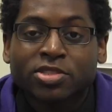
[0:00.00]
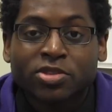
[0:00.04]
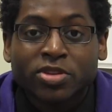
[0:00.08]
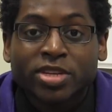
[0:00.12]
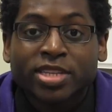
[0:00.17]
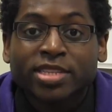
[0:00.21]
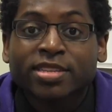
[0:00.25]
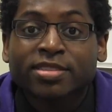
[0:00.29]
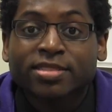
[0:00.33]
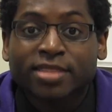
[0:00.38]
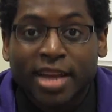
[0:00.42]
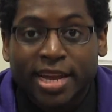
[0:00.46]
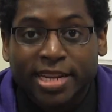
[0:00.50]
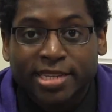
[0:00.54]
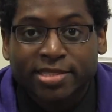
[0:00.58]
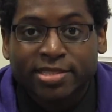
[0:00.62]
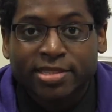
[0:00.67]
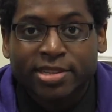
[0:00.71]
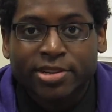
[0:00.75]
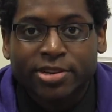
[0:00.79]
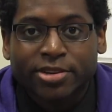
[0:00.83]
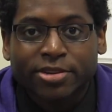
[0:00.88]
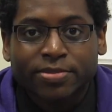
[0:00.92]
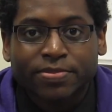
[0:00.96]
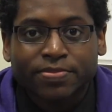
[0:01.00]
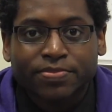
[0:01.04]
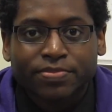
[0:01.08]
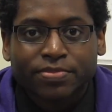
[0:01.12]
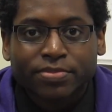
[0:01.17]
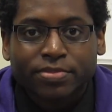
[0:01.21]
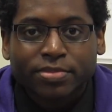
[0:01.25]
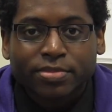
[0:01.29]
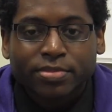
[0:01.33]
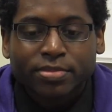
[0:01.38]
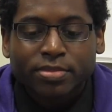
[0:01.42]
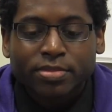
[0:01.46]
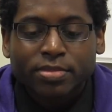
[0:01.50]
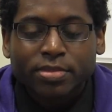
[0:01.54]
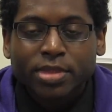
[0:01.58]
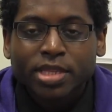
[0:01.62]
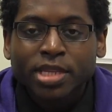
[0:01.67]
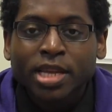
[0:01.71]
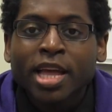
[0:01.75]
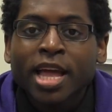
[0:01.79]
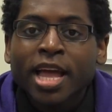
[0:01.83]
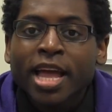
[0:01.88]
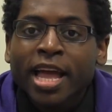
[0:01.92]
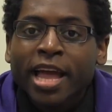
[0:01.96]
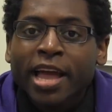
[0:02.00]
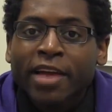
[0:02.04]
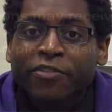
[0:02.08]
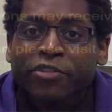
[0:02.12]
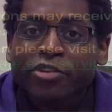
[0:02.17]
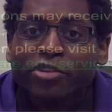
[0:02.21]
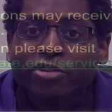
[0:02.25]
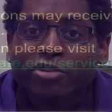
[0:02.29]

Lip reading: Student Design Center. If